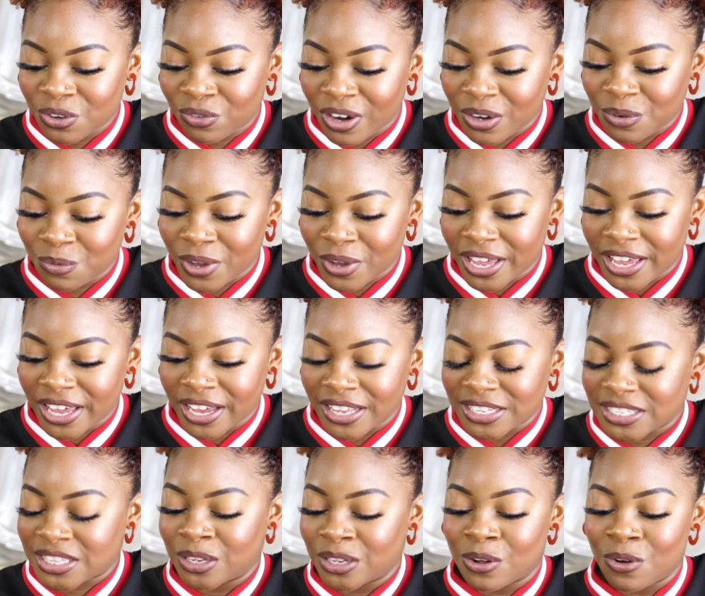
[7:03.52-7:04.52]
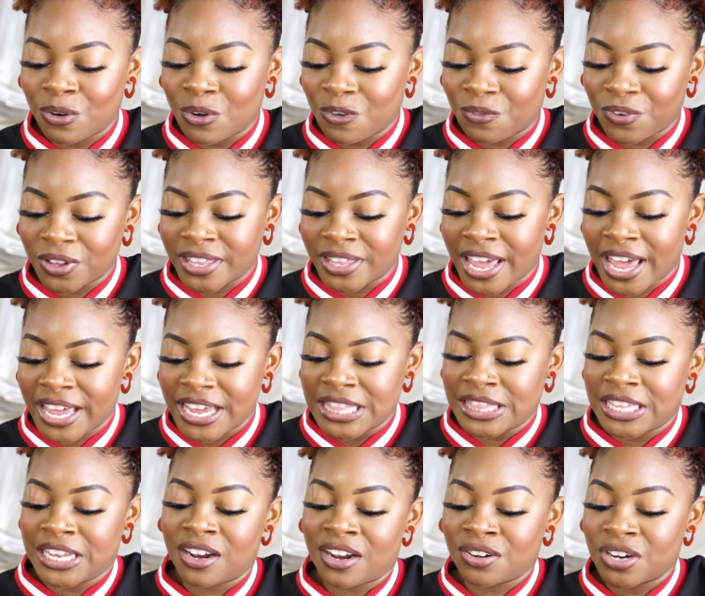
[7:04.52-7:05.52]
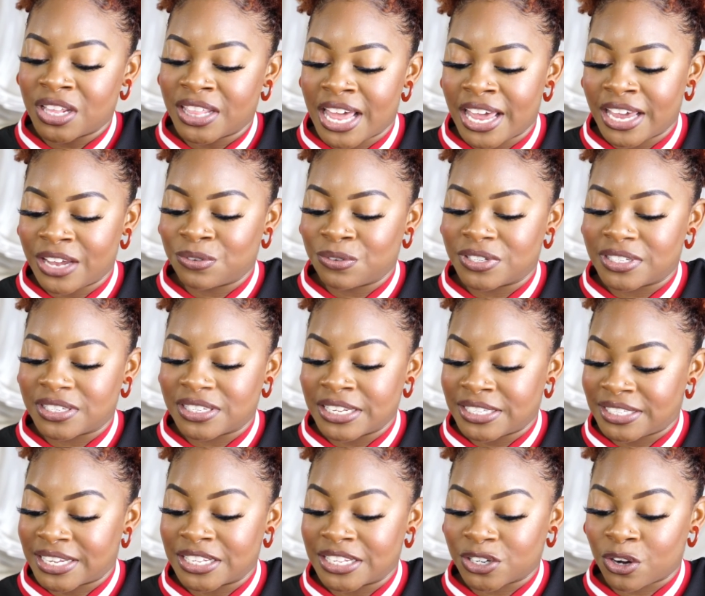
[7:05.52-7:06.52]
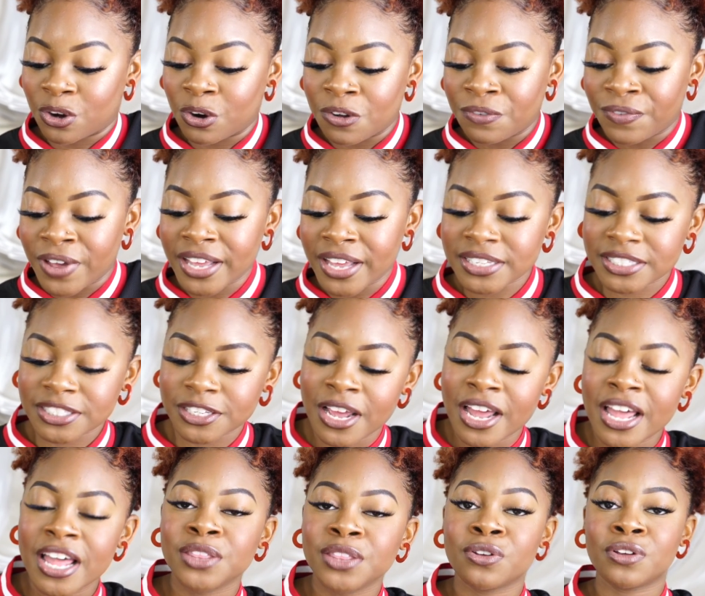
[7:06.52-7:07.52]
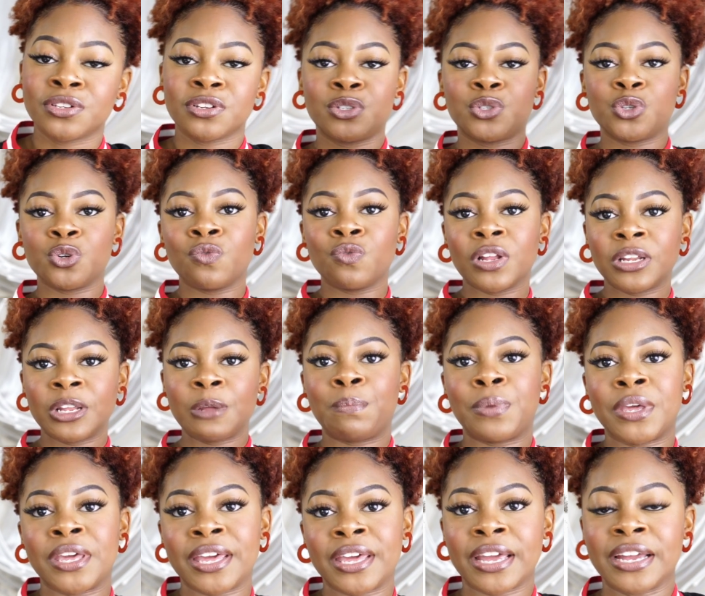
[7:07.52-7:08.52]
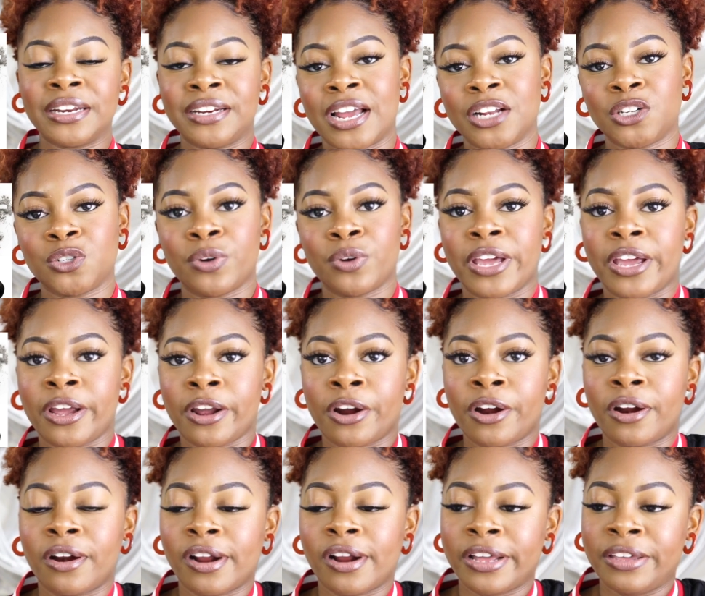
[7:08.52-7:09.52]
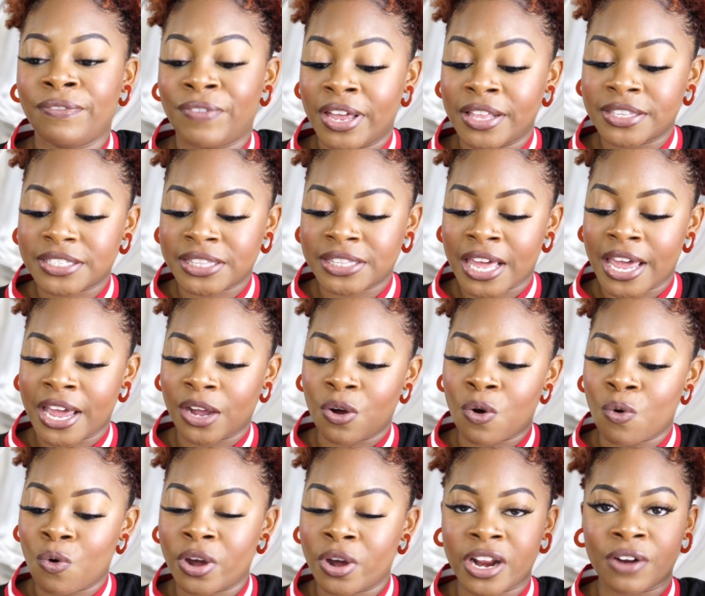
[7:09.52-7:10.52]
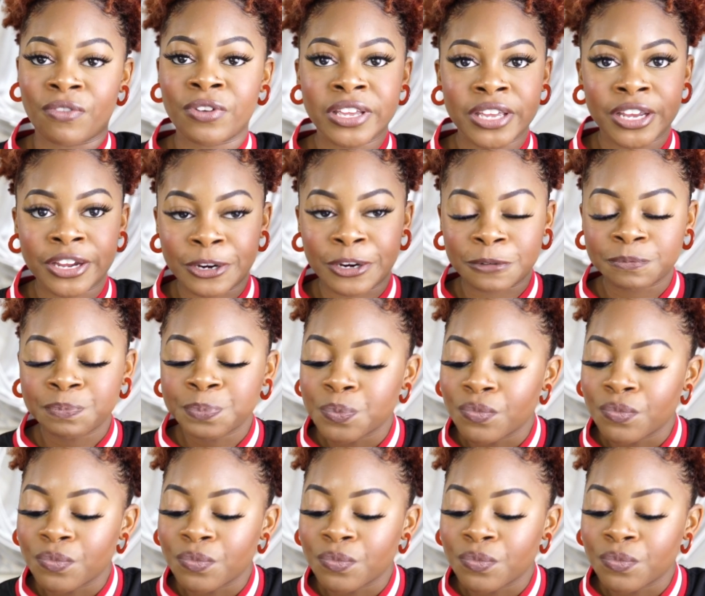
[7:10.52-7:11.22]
Runway. It's the logo for that. And then under that, it says Curl Fest. Those are two really big natural hair events that go on every year.